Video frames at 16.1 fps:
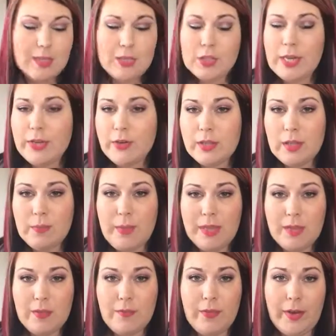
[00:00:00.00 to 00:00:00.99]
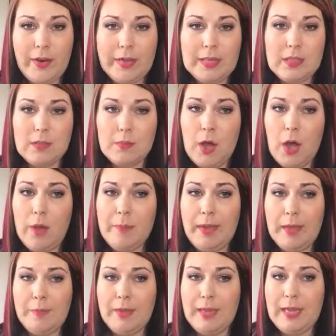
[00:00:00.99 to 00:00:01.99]
Generally make them very small. It
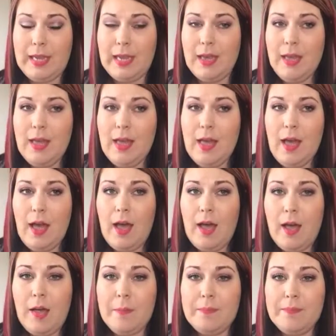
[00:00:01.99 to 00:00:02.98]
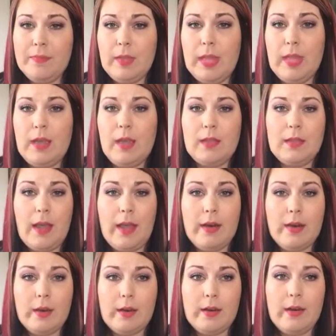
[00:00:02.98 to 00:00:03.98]
might be like a
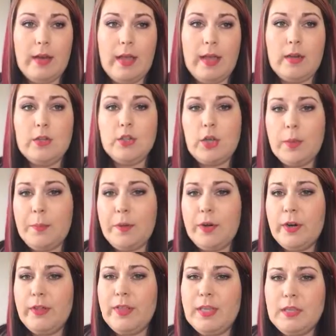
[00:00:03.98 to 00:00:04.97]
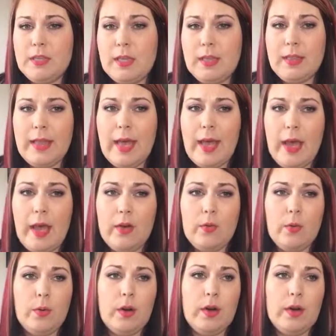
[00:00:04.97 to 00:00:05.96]
liner and a sharpener, things like that,
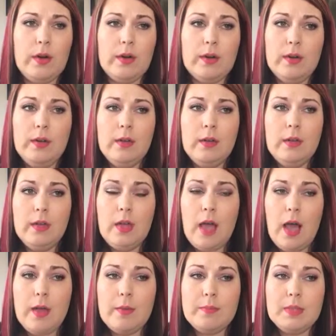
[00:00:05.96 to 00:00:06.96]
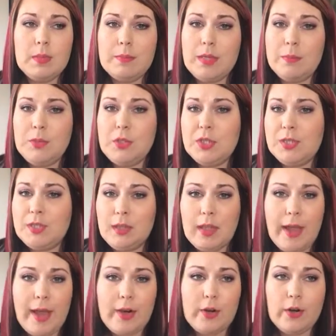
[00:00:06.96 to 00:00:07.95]
or sometimes just a
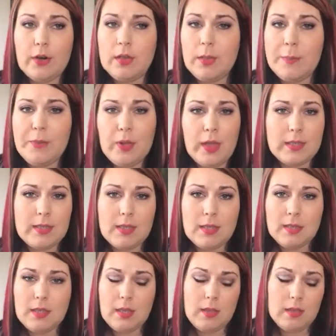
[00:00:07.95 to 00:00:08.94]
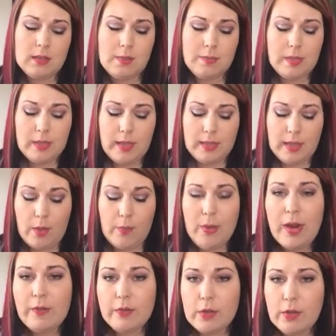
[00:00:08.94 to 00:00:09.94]
liner or lip gloss, something like that.
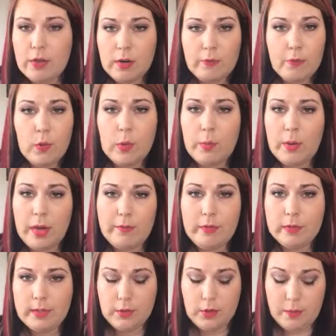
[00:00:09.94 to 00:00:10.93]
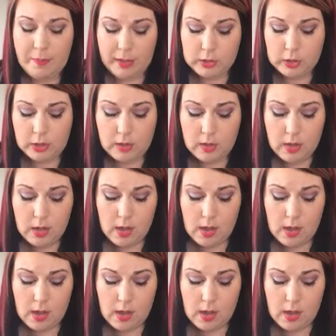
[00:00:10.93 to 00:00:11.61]
Whatever you can afford, whatever's in your budget.